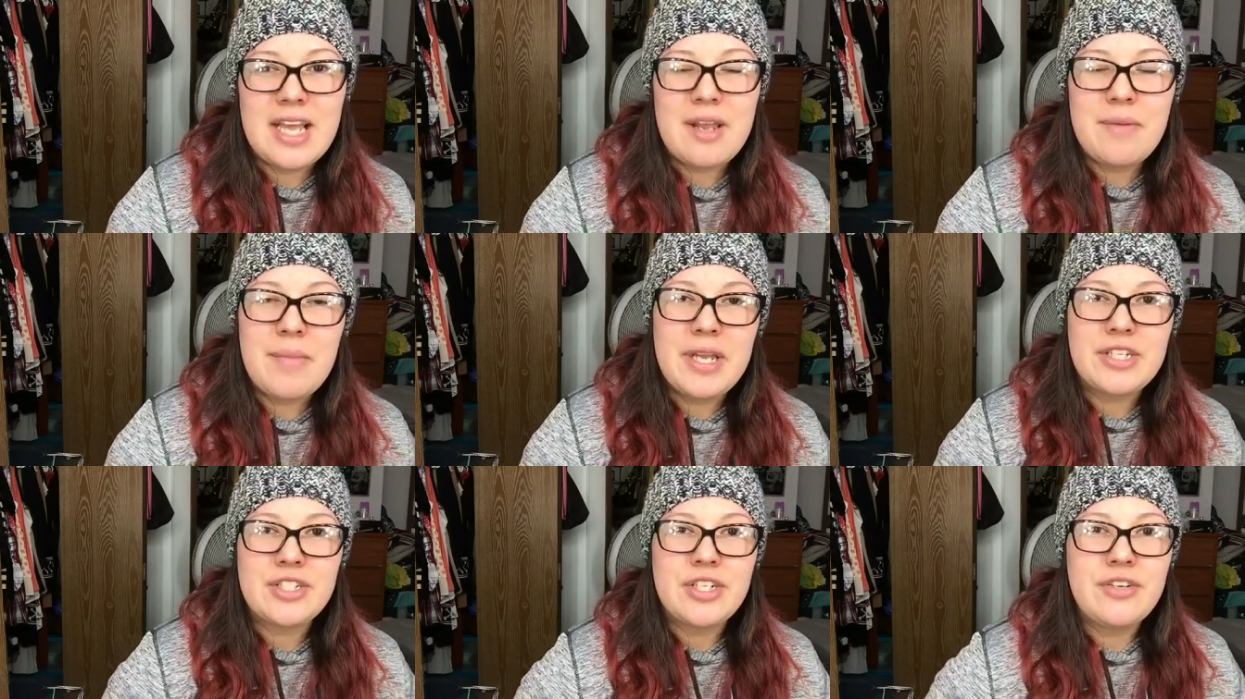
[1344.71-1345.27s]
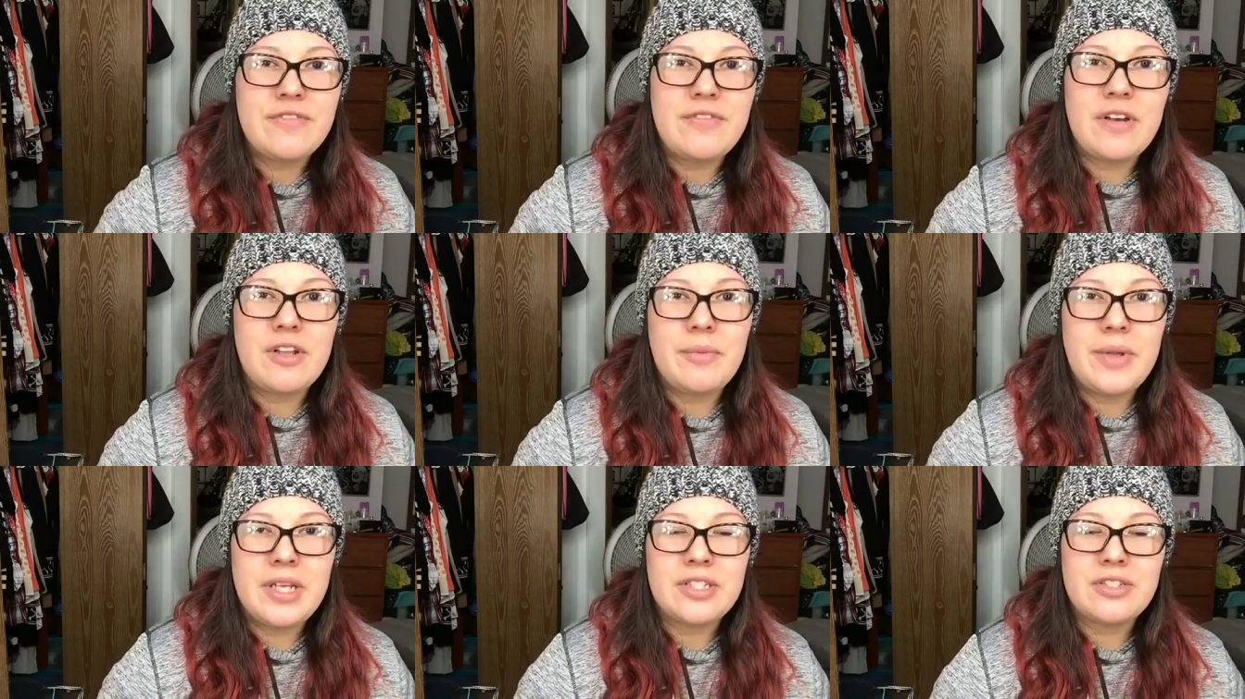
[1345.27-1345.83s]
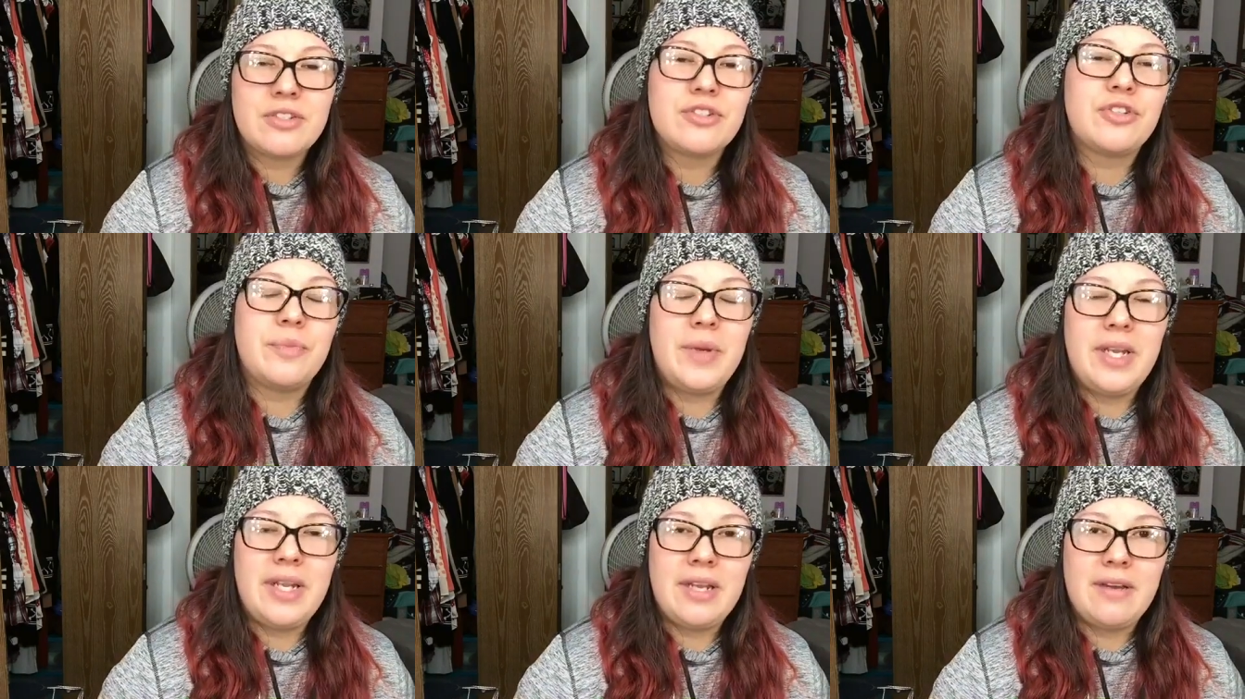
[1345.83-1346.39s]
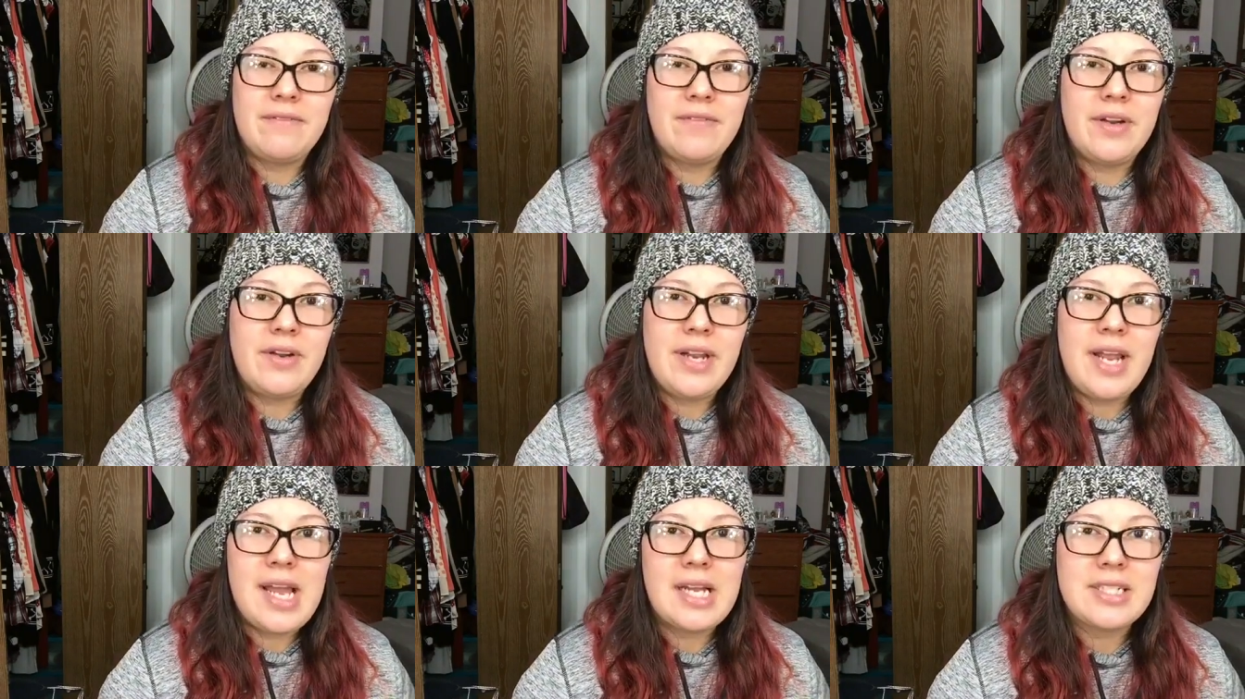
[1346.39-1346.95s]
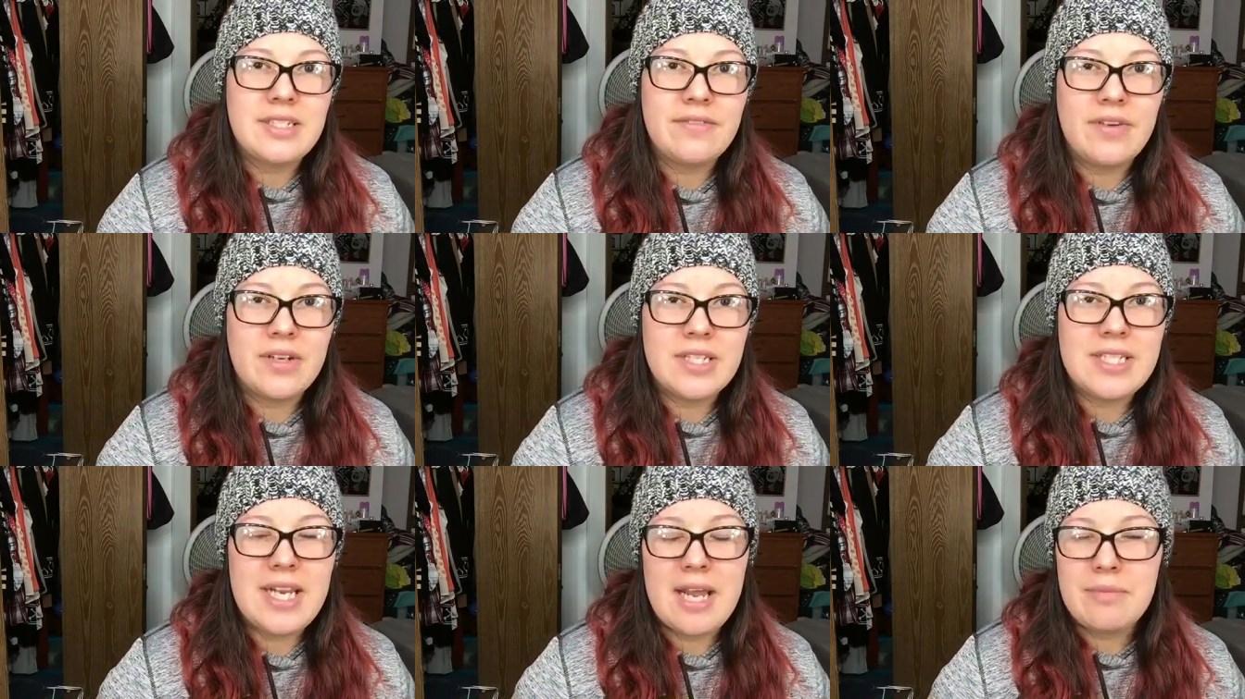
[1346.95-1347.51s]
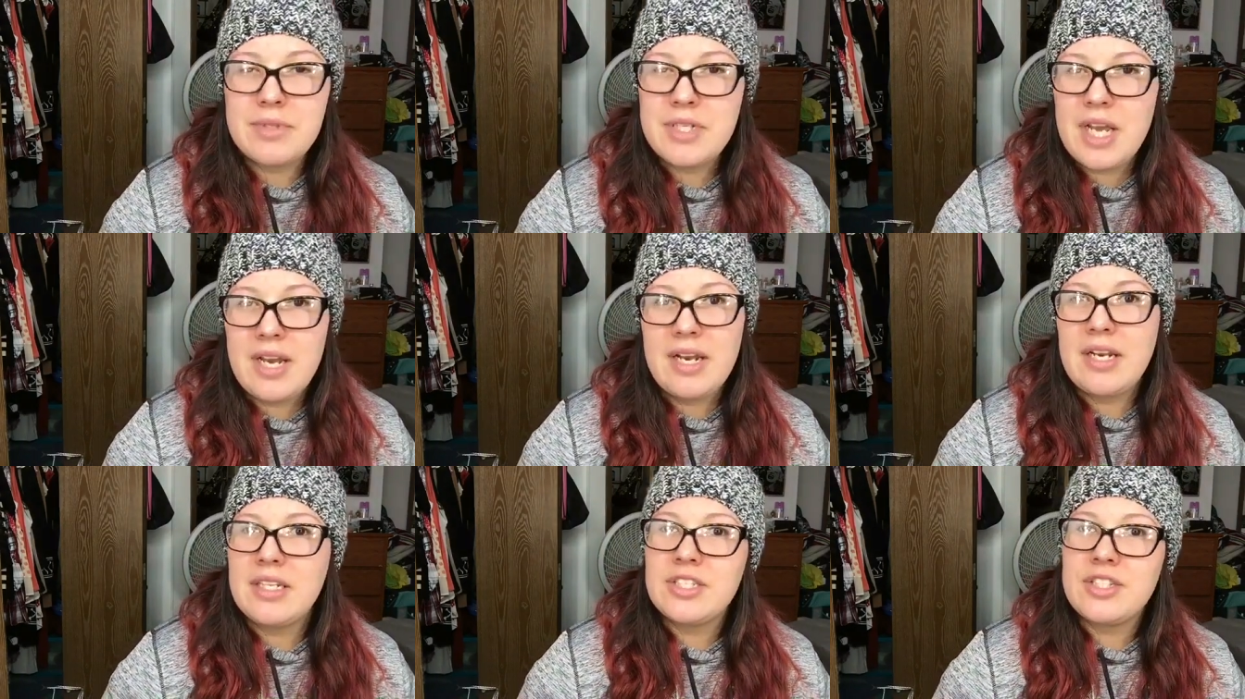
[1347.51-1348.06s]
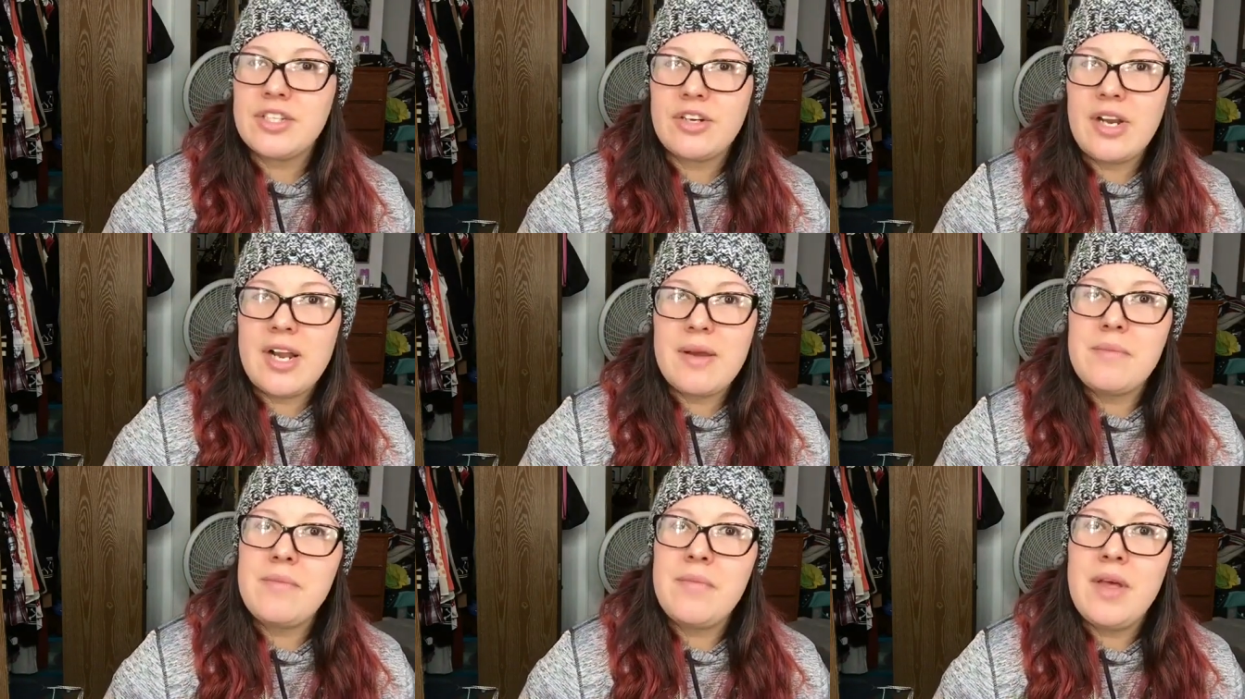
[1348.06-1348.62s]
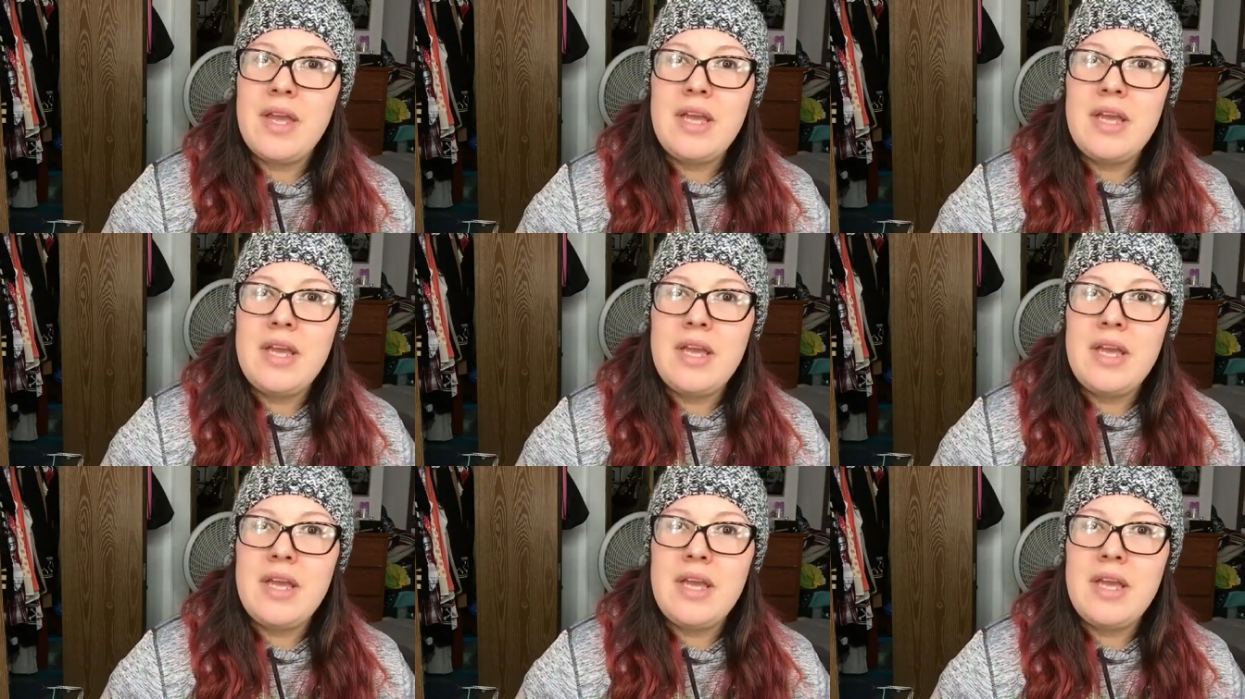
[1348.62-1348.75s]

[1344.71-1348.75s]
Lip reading: And make sure you follow me on social media. I'm very active on Snapchat and Instagram.